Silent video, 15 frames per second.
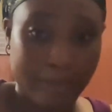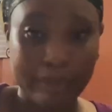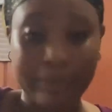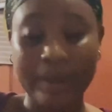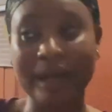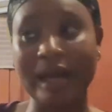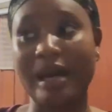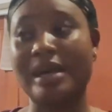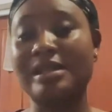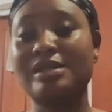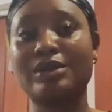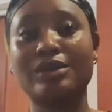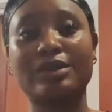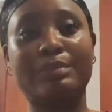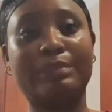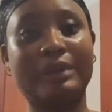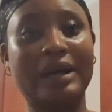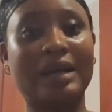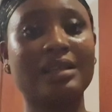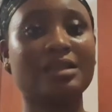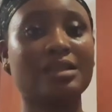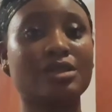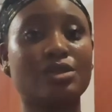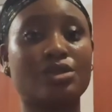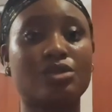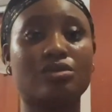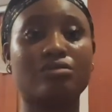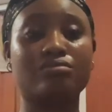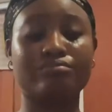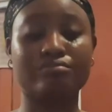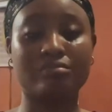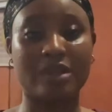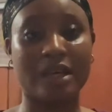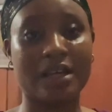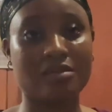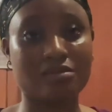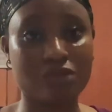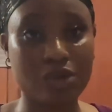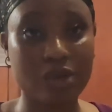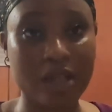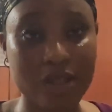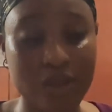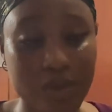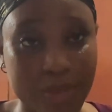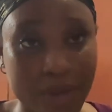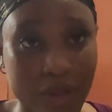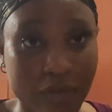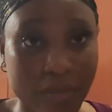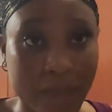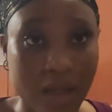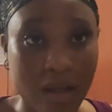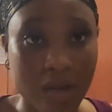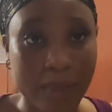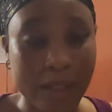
But yeah, so the plan is to get do a little bit of makeup.